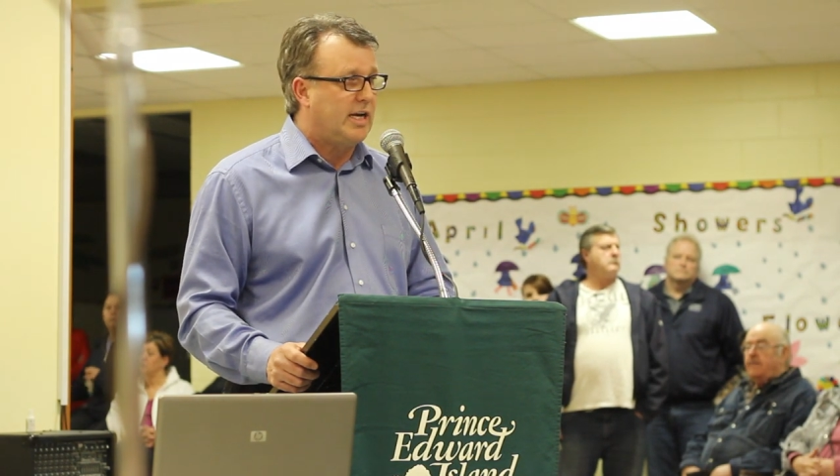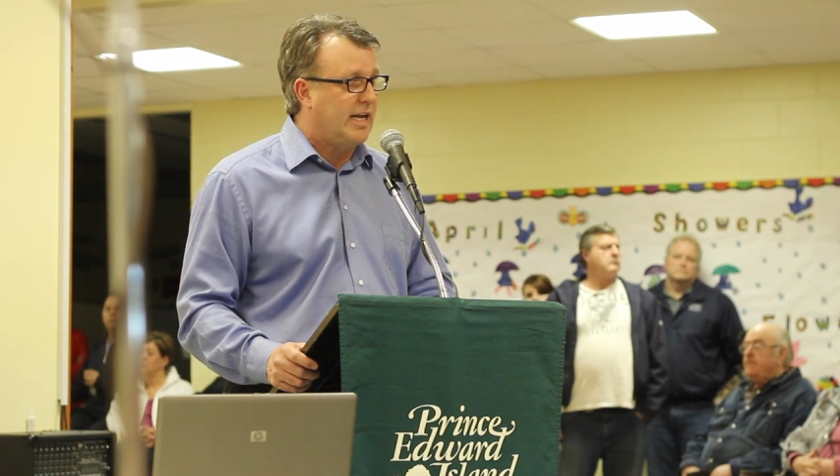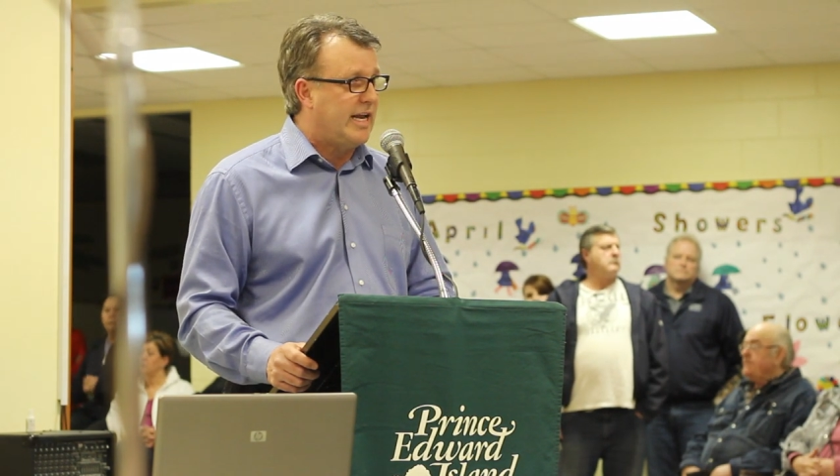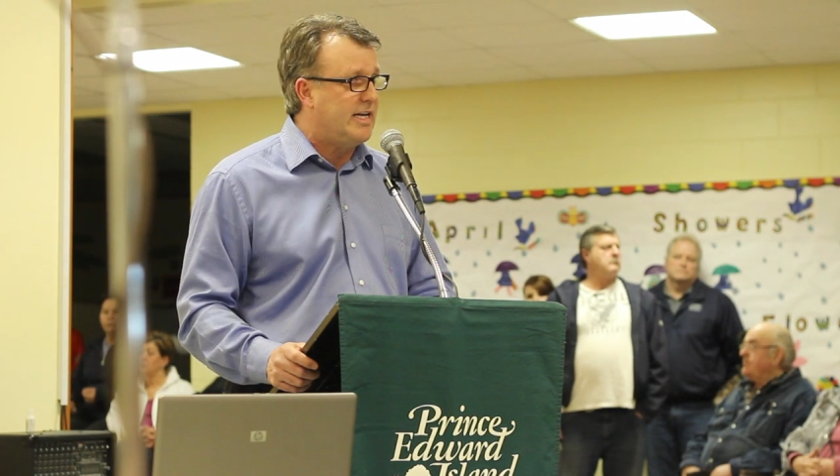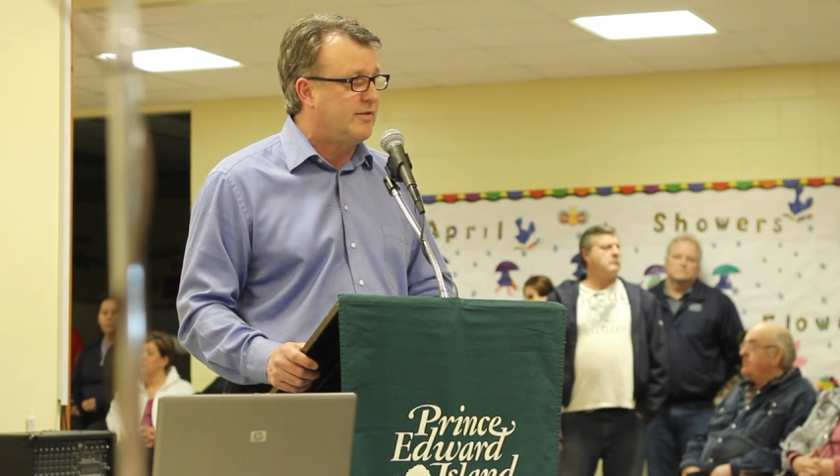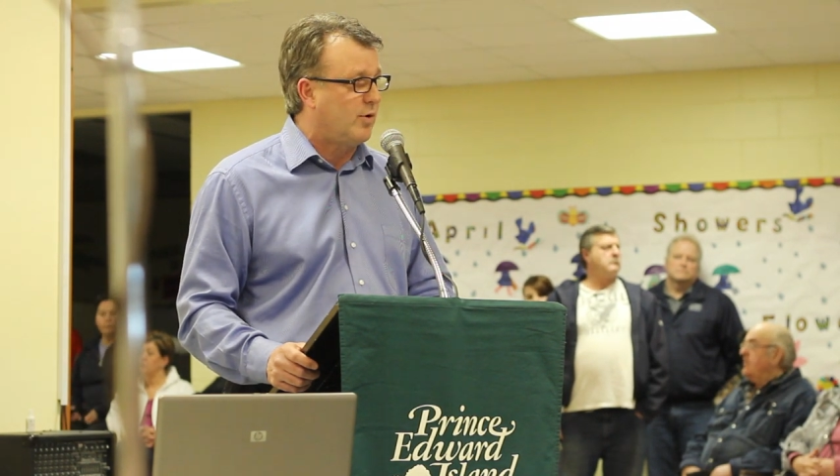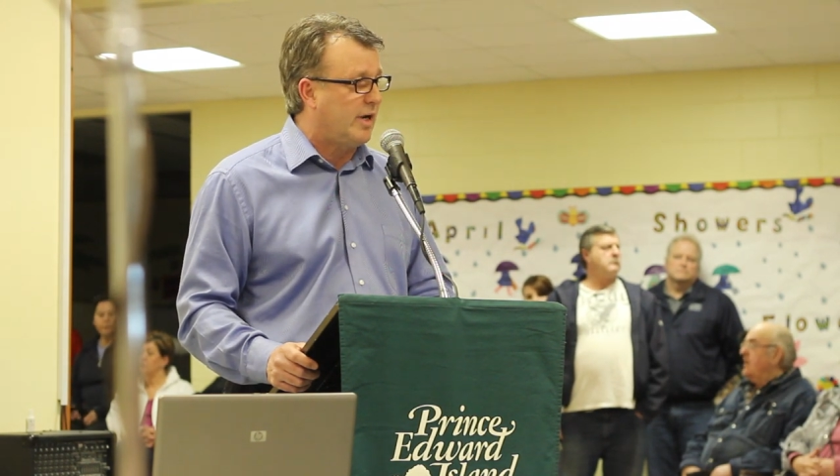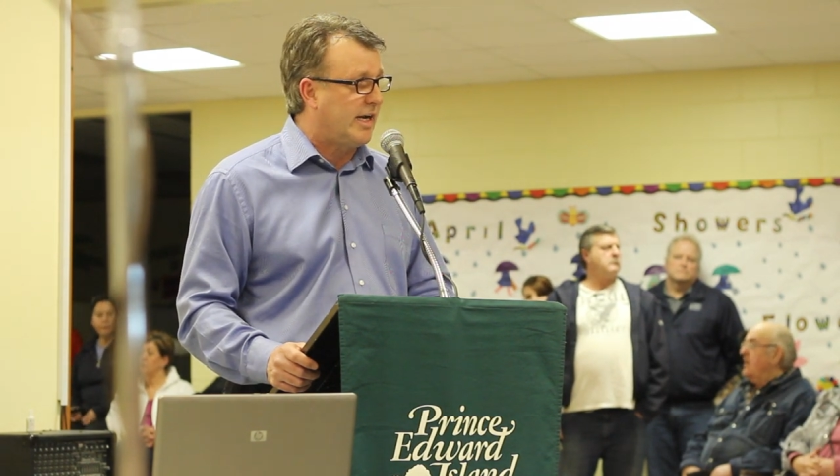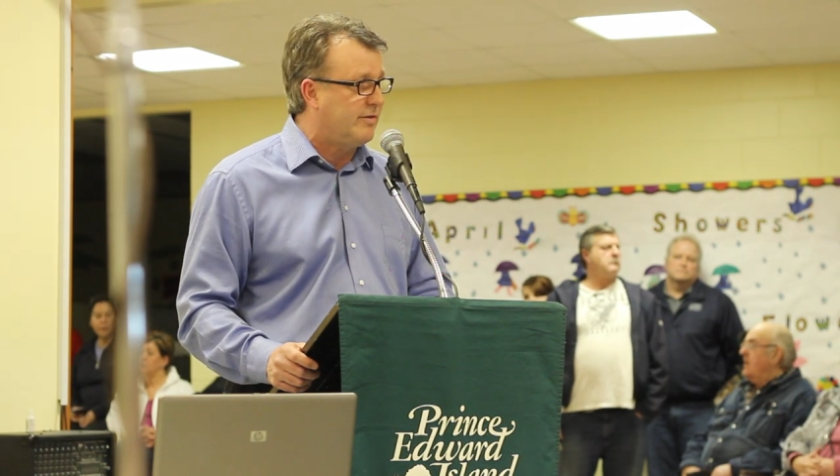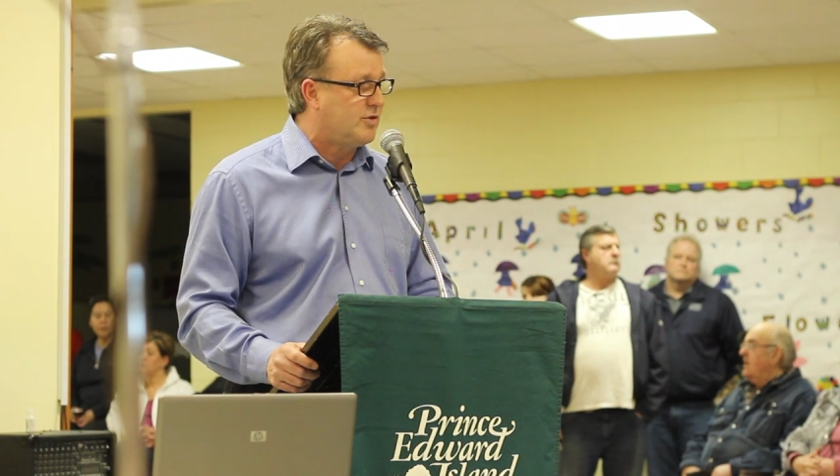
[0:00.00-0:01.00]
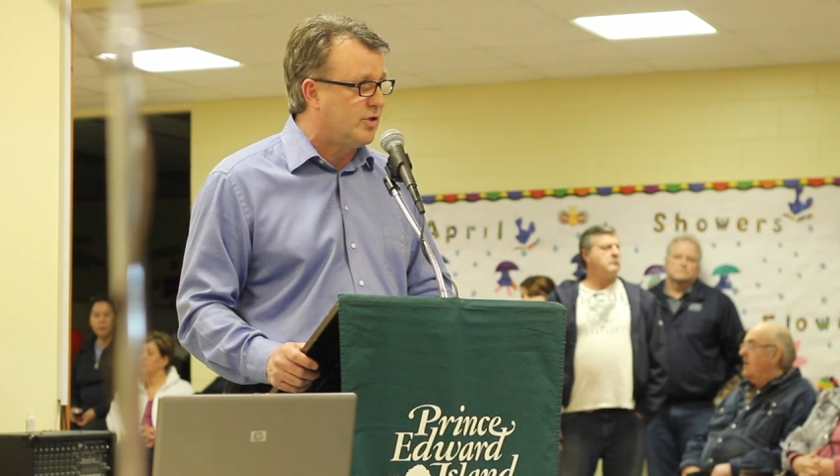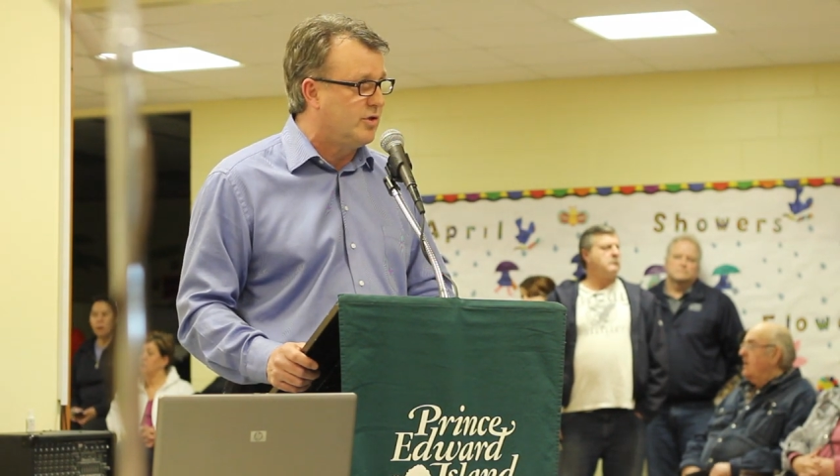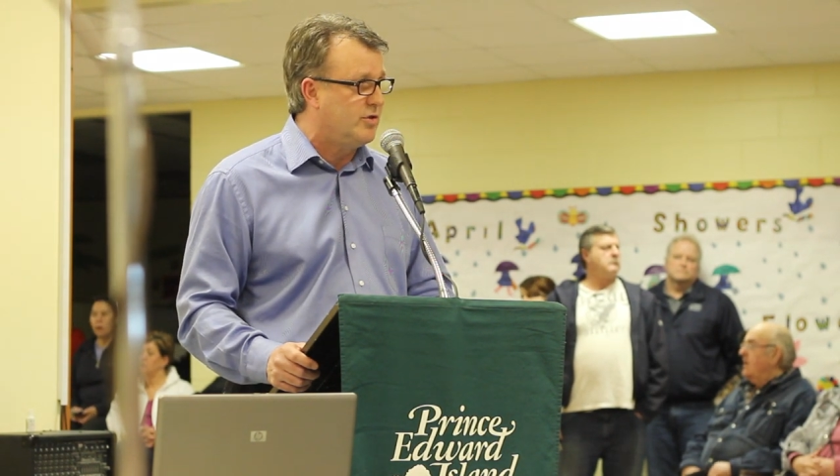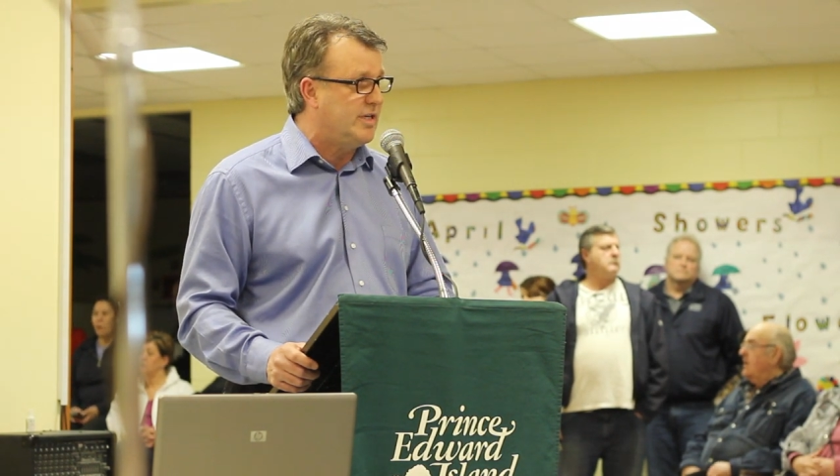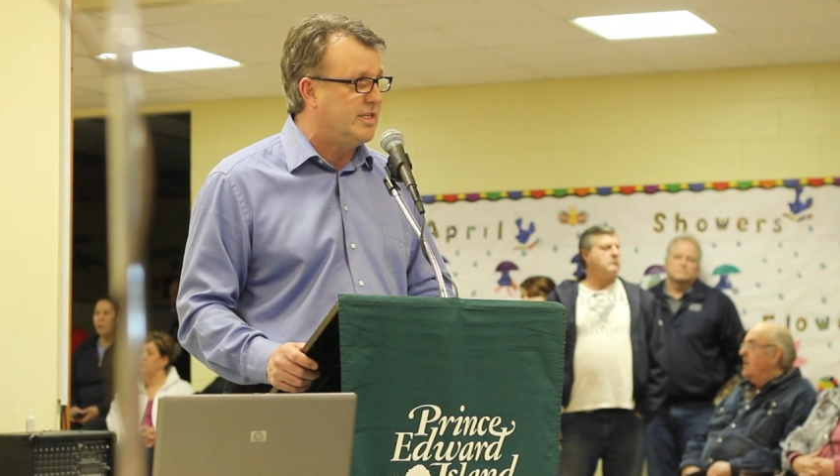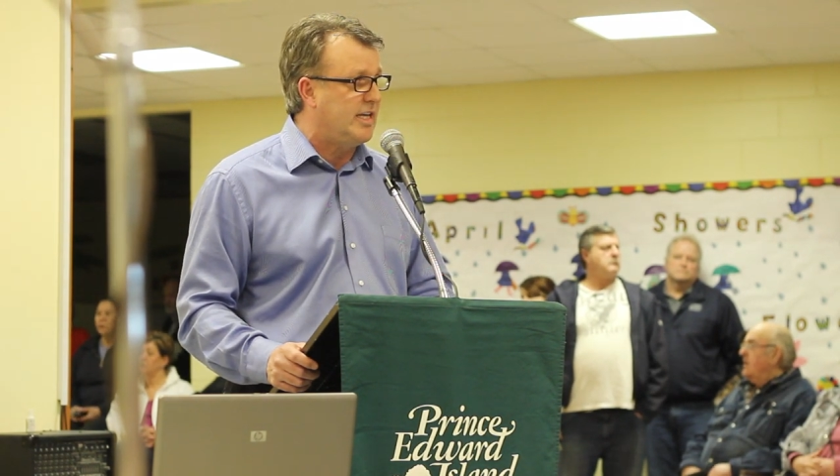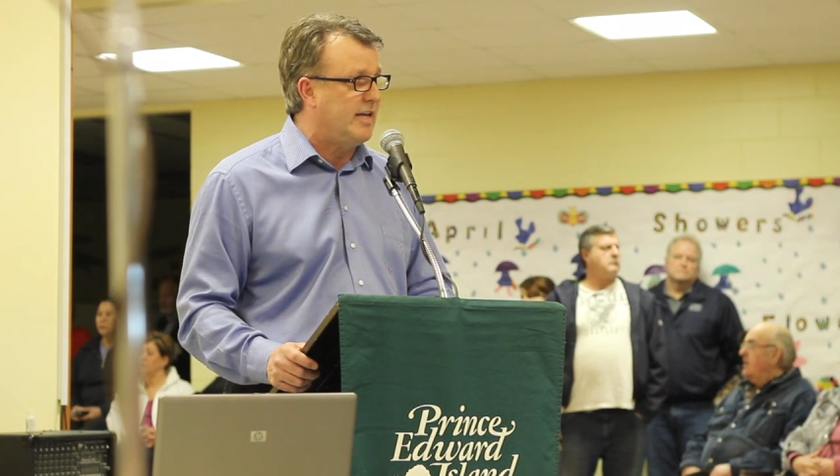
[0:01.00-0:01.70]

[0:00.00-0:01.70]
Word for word: delays for elective surgeries.